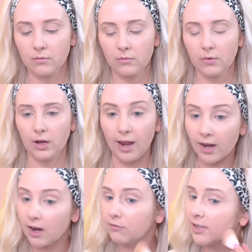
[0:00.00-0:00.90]
Okay, I
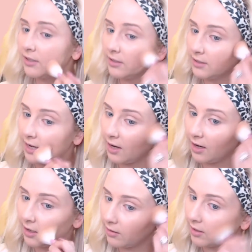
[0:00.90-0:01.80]
can't really see
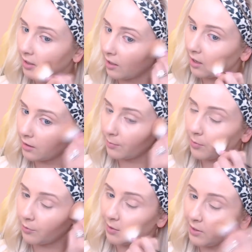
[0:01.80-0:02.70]
anything at the
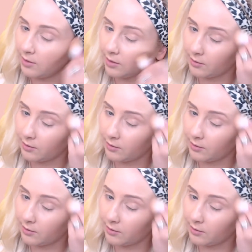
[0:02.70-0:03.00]
moment.